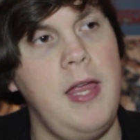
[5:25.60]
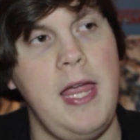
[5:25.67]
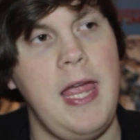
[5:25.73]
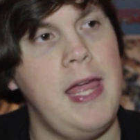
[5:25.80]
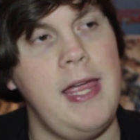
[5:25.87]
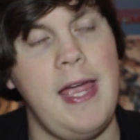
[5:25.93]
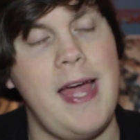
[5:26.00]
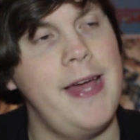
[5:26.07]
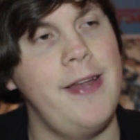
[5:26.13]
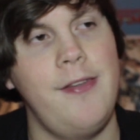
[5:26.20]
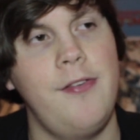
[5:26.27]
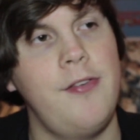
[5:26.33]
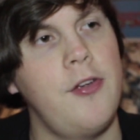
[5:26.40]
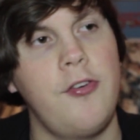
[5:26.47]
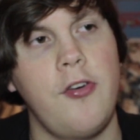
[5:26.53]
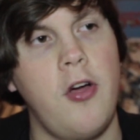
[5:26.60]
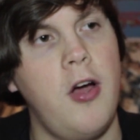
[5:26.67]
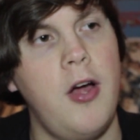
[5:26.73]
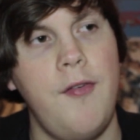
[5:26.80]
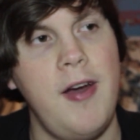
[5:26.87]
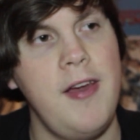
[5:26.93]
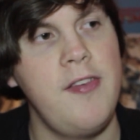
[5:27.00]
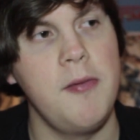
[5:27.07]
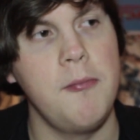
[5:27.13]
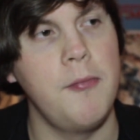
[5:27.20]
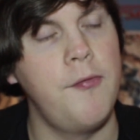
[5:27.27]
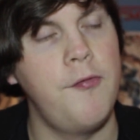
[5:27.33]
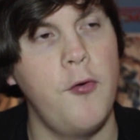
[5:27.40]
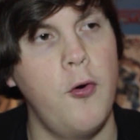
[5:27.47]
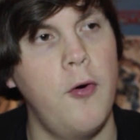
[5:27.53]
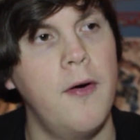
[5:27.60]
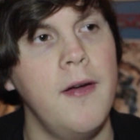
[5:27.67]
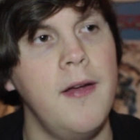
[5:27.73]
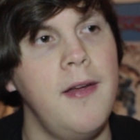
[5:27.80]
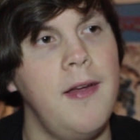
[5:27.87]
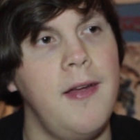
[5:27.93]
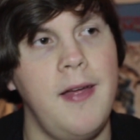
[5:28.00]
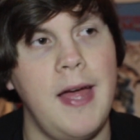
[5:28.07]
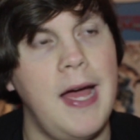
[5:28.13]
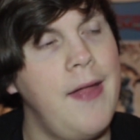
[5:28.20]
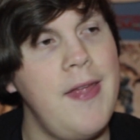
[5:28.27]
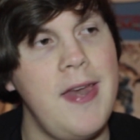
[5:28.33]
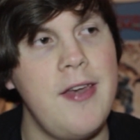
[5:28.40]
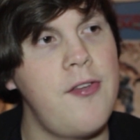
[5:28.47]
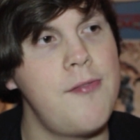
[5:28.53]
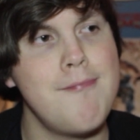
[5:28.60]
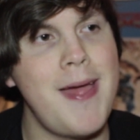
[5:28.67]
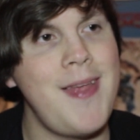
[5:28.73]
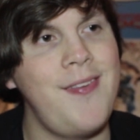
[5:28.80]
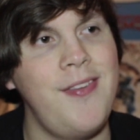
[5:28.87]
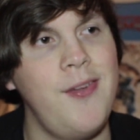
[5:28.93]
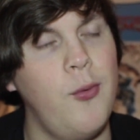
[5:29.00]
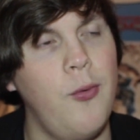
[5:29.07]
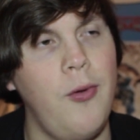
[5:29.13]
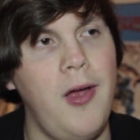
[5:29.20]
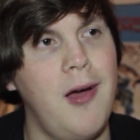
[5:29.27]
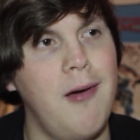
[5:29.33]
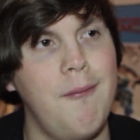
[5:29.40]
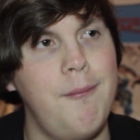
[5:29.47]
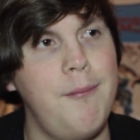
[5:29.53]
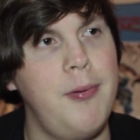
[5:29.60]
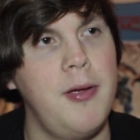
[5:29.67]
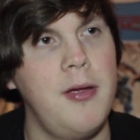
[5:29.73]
It had such a high rating before, and then it just messed it all up.